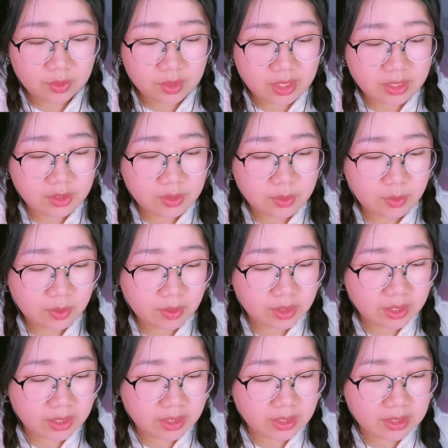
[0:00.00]
You like to
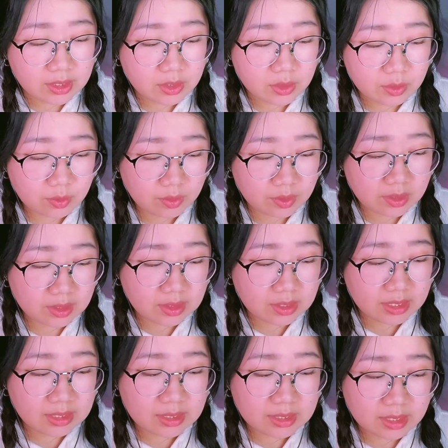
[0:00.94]
organize
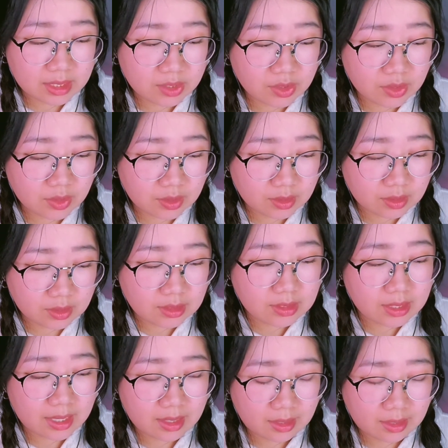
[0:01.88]
tools like
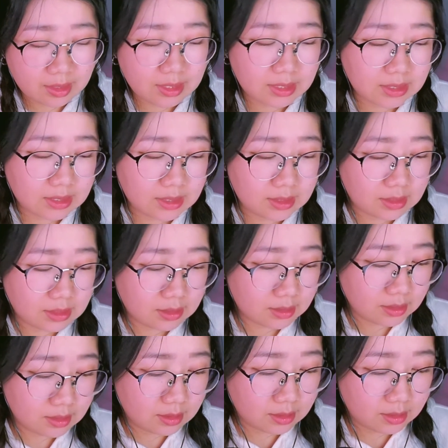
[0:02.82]
schedules and
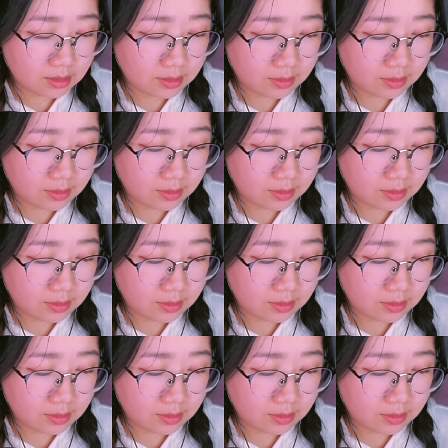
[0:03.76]
lists.